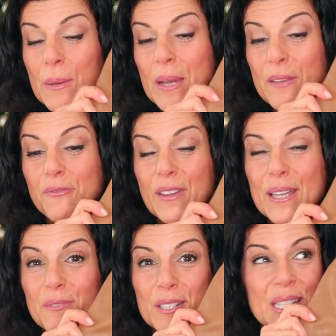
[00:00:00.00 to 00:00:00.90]
of my
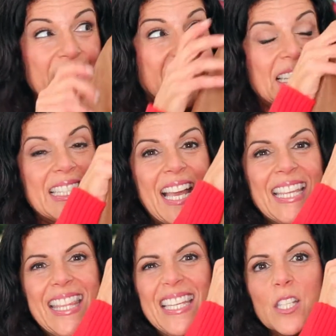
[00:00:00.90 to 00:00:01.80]
favorites is
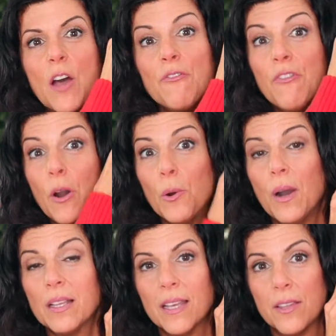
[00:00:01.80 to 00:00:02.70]
this
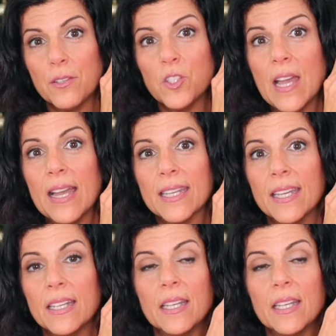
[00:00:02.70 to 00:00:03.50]
faux leather jacket.